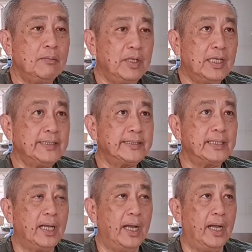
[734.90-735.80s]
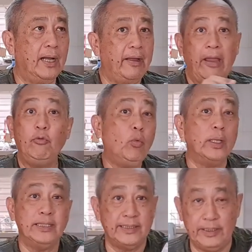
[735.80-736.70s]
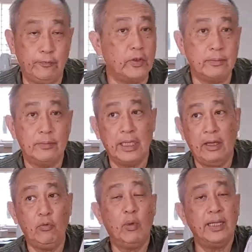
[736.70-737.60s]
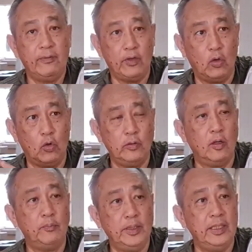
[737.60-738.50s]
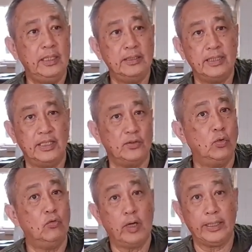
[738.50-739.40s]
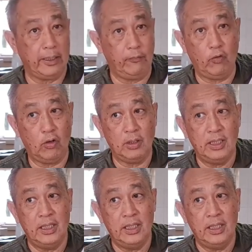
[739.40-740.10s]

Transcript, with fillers: because everyone is different. Everyone have their own opinions. There's no right and wrong.